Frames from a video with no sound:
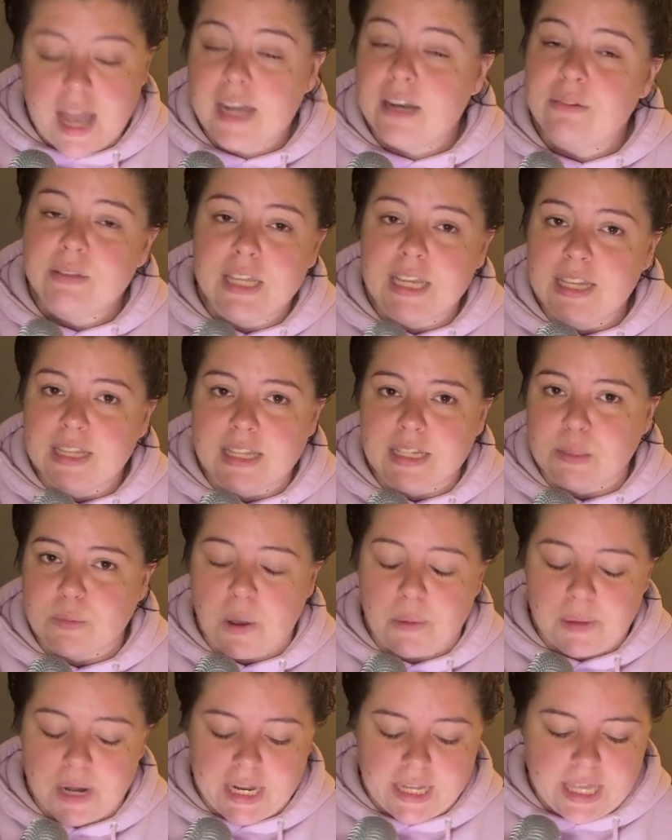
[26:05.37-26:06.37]
I don't think in this
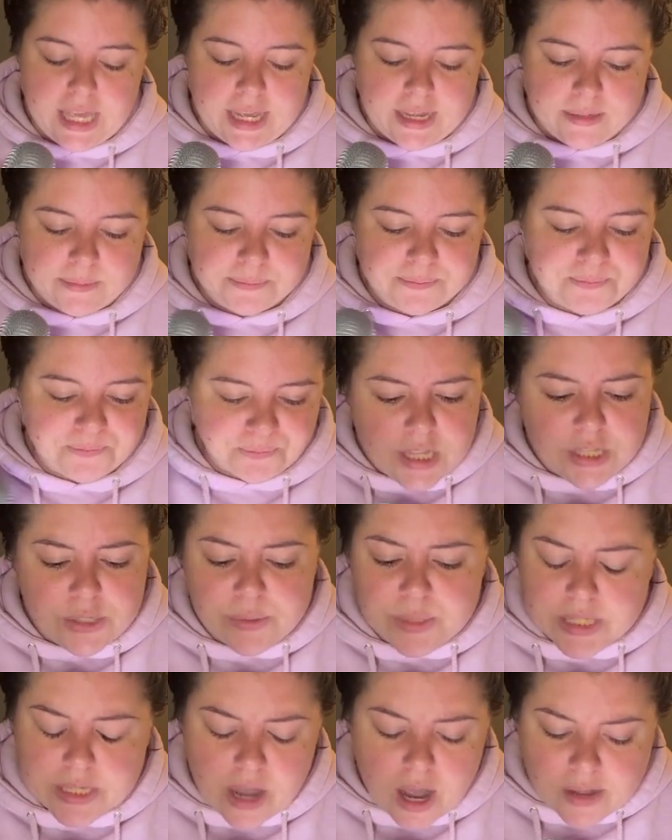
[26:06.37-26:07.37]
moment I can. You
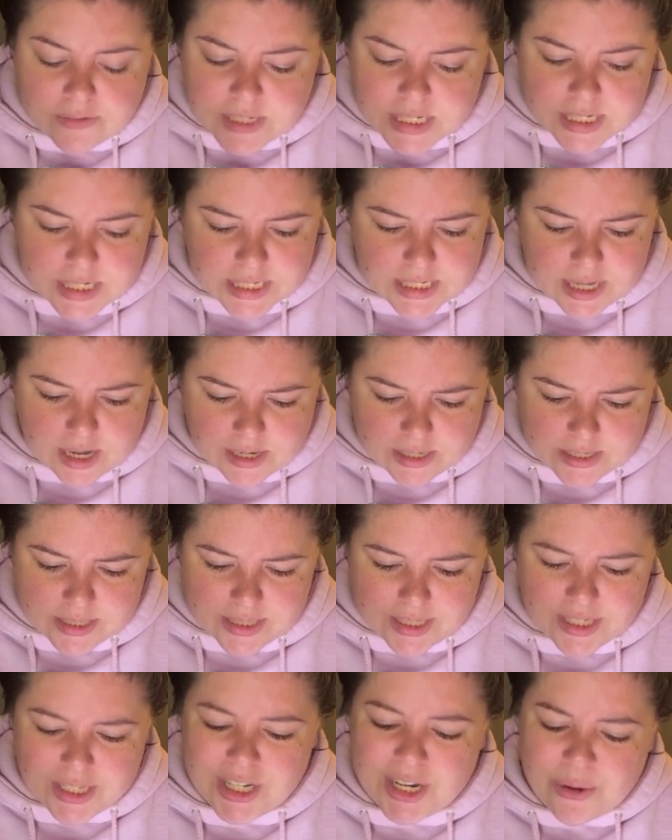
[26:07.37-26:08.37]
scoffed in
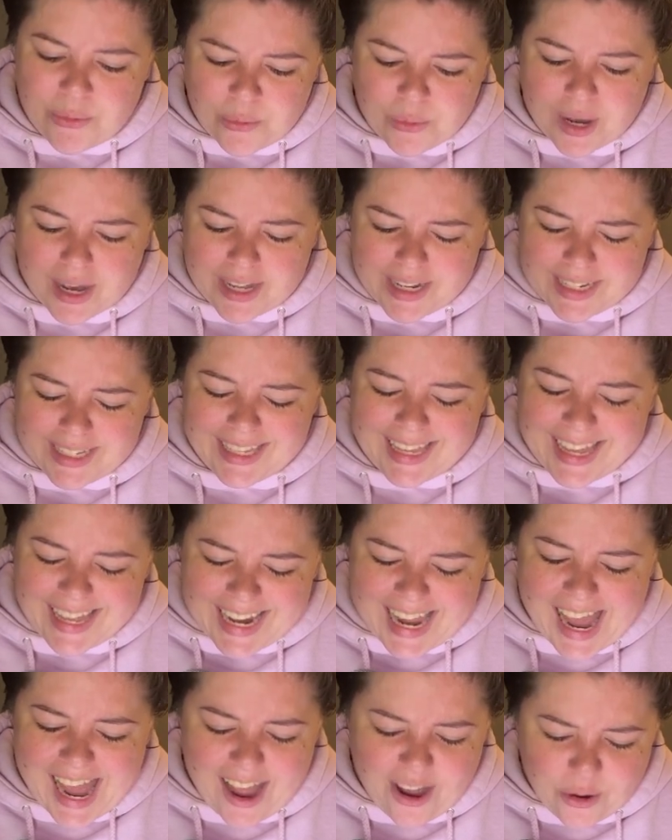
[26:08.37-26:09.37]
disgust. You know what? Get
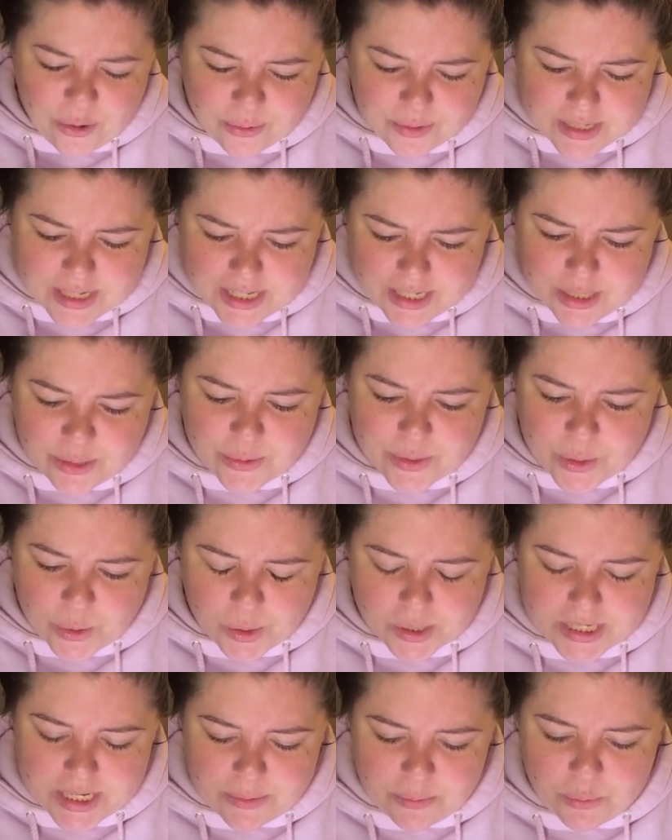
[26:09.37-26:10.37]
out, you
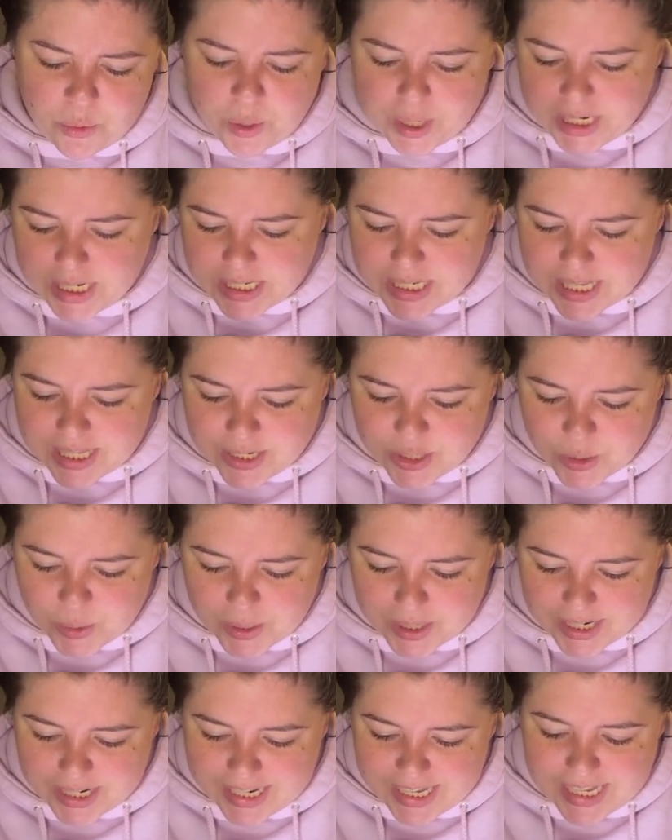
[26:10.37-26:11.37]
told him, pointing to the
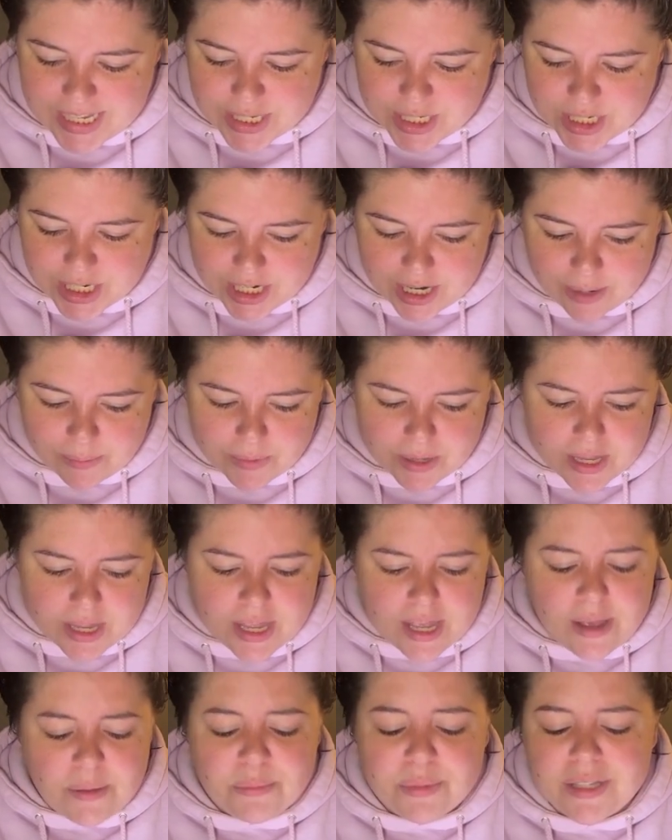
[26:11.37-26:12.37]
door. He stood up.
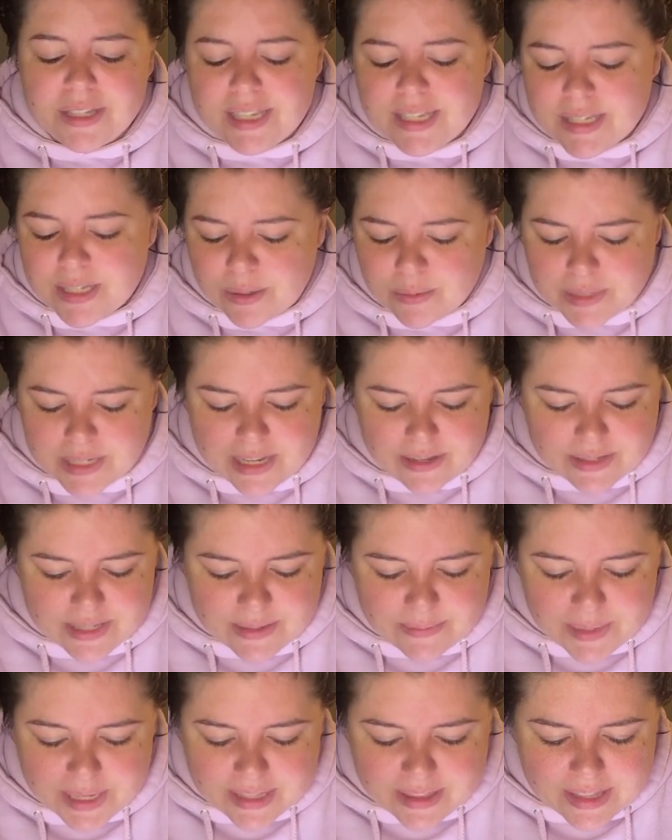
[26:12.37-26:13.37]
Please don't tell
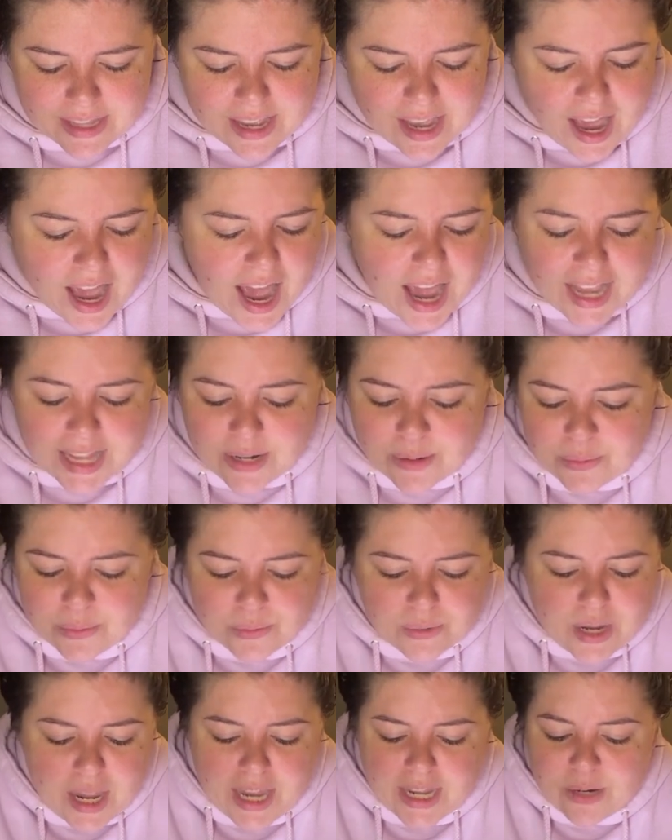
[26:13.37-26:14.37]
Samantha. I
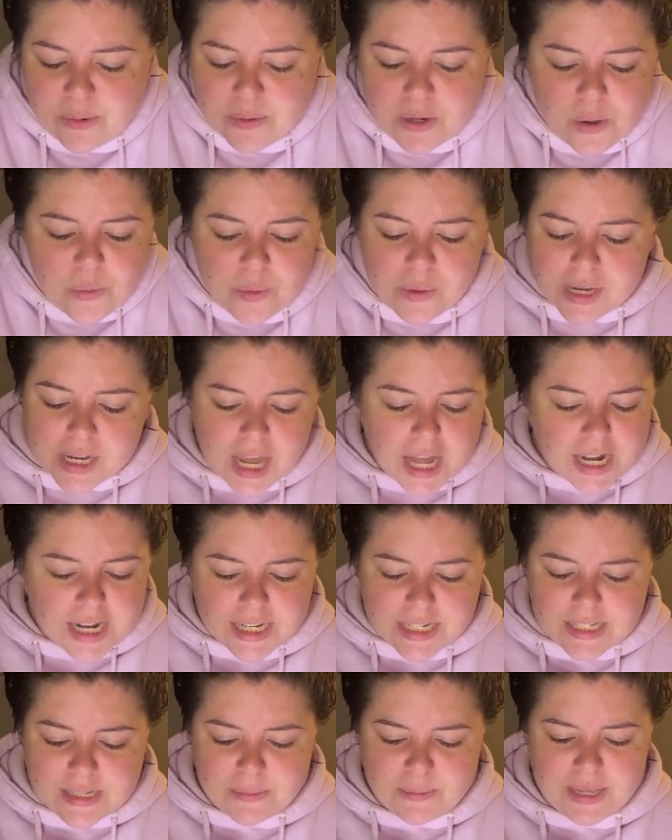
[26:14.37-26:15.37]
don't know what got
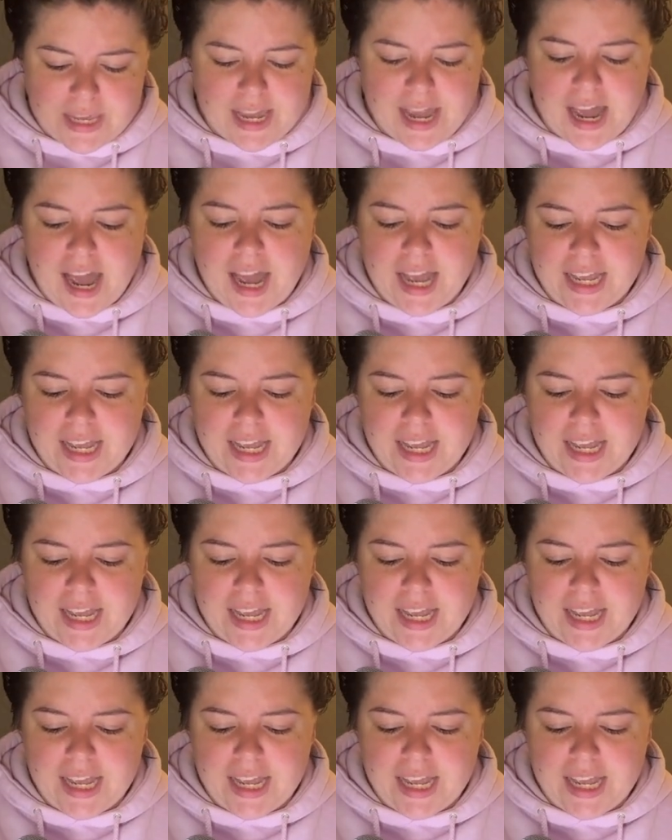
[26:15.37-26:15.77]
into me.